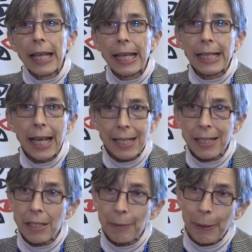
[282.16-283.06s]
it
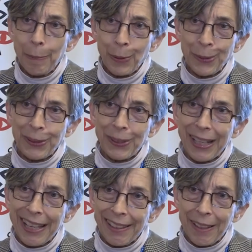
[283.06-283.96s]
has to be pulled
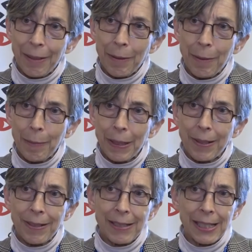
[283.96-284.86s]
together
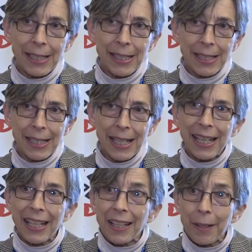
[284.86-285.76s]
because it is
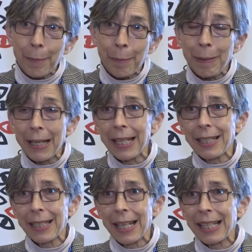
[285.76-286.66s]

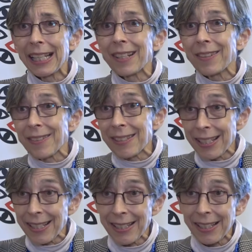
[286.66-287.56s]
incomplete and
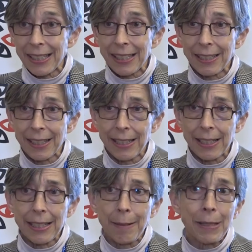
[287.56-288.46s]
inconsistent.
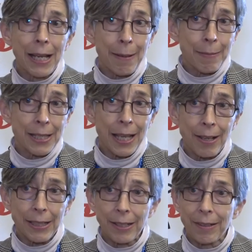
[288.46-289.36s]
Sometimes the
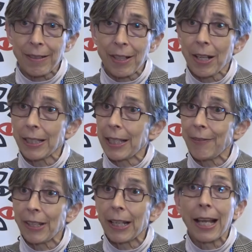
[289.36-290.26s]
articles aren't
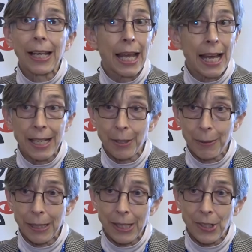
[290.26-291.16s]
even aligned
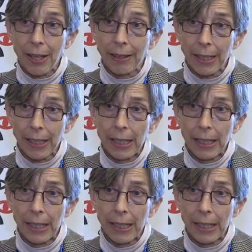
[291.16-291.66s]
with each other.